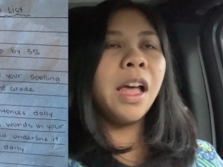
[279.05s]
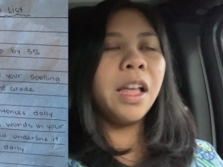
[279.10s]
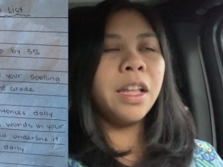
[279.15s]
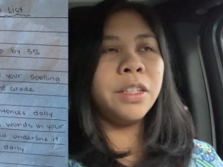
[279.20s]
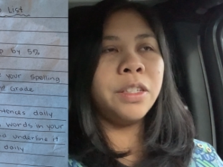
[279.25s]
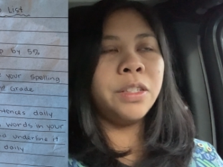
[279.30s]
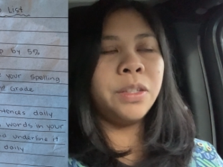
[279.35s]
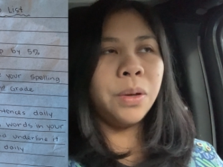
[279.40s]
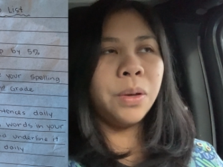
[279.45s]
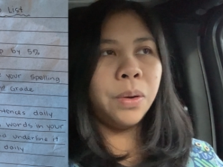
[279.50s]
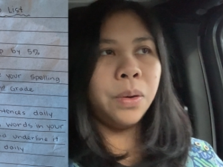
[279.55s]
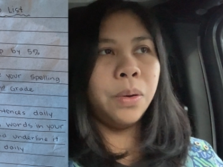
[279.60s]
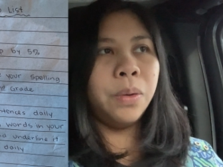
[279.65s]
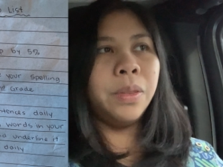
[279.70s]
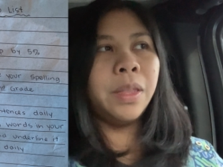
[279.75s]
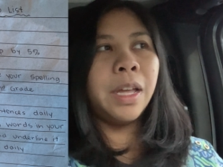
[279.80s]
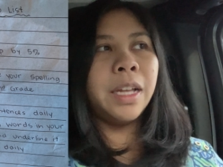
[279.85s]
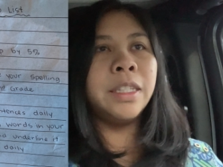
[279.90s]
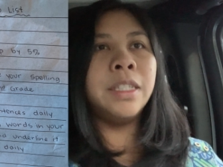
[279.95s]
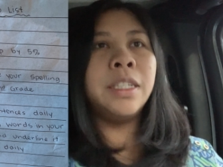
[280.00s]
So
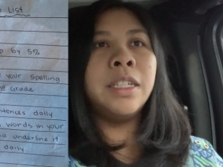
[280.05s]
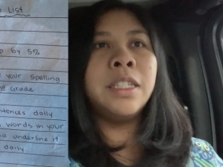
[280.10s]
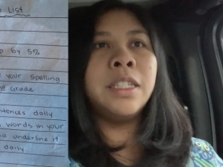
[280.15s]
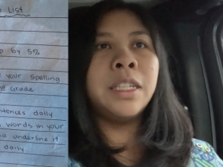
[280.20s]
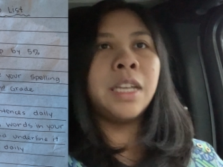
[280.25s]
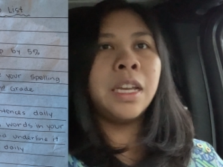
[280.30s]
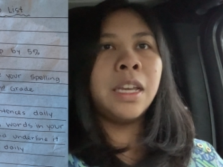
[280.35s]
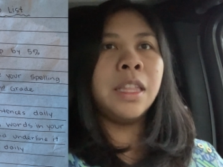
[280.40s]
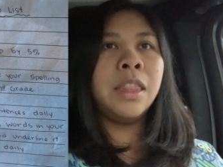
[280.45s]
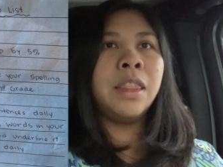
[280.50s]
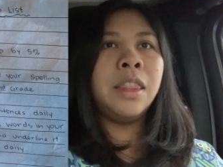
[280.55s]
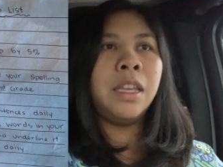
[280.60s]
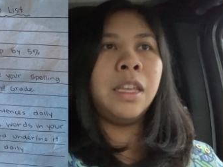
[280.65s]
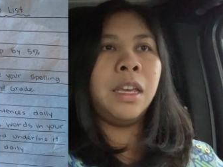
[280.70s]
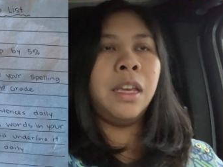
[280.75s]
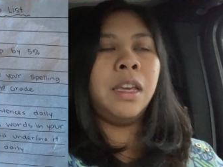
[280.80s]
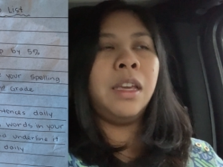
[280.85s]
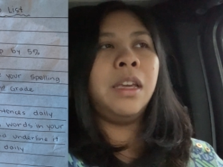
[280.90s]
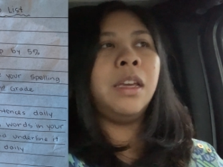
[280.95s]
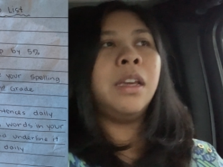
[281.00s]
that's the second
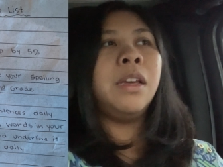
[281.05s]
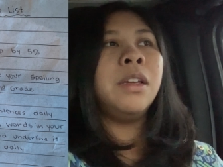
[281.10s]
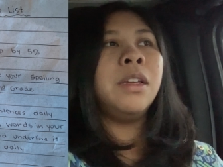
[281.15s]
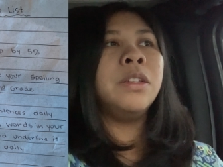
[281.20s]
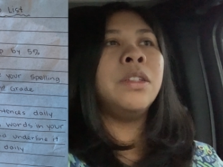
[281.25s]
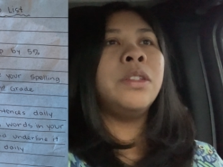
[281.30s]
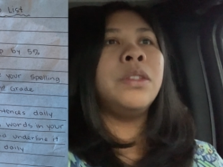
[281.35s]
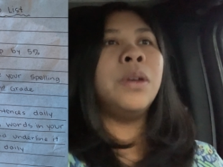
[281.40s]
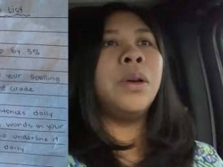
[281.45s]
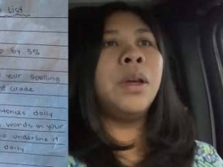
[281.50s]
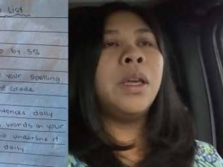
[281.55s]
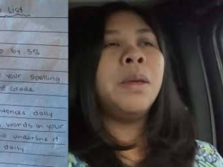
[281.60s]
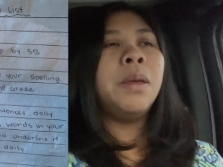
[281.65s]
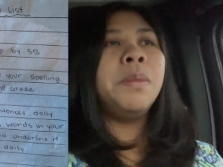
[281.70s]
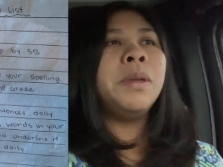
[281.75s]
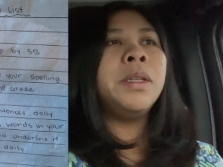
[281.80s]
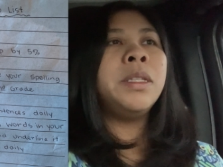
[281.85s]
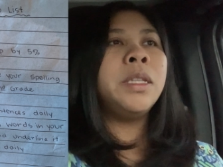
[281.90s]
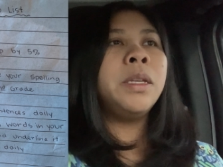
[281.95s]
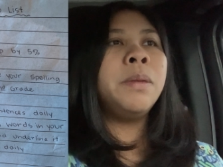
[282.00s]
thing. So
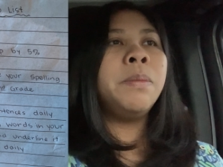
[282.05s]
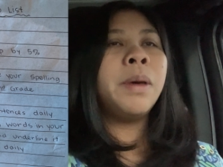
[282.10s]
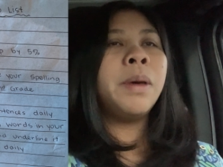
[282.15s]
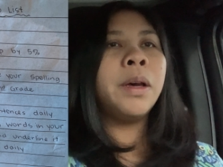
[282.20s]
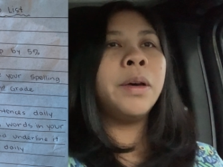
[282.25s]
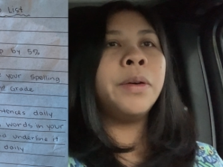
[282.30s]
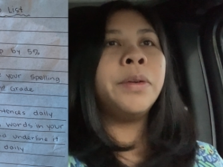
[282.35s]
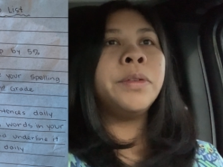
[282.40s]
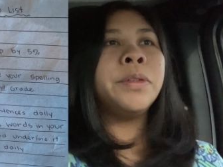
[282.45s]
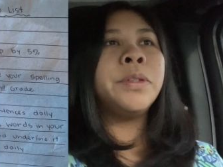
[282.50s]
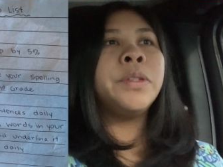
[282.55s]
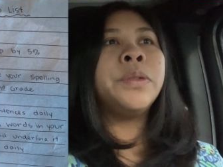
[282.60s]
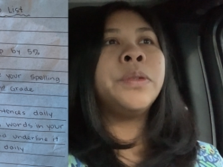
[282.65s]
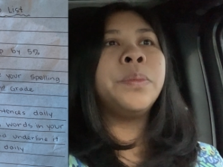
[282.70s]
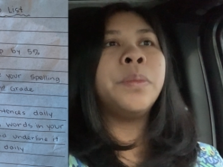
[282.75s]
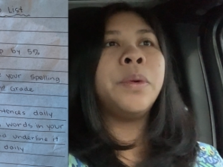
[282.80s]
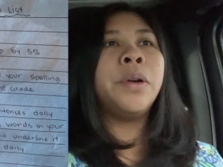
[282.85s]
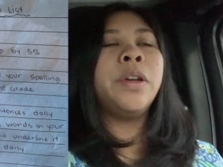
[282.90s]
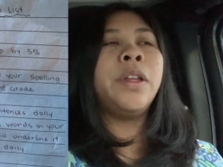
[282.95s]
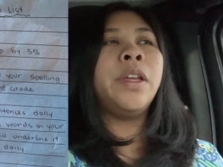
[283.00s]
ABC Mouse,
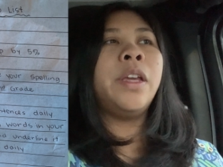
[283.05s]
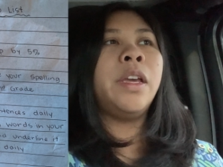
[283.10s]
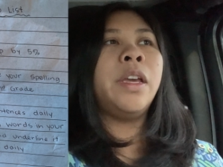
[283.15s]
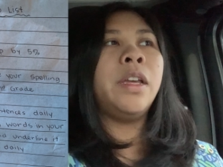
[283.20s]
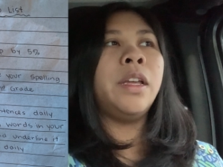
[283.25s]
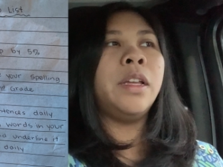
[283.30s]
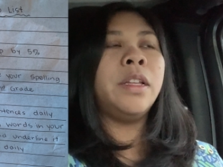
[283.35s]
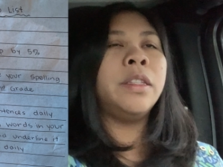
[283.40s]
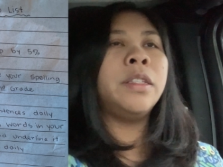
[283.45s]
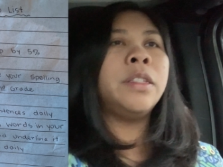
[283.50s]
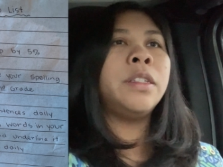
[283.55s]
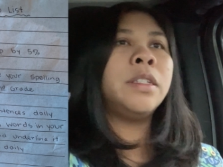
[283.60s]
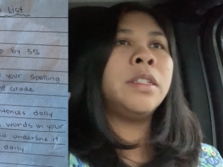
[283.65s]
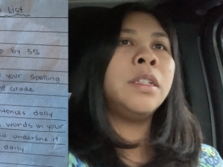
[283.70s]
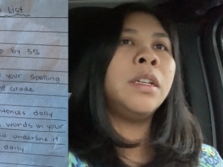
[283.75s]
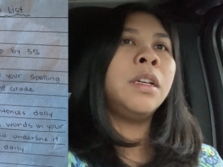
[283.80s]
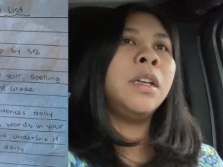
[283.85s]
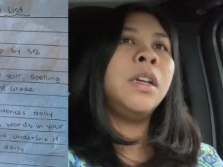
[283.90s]
Smarty Ants.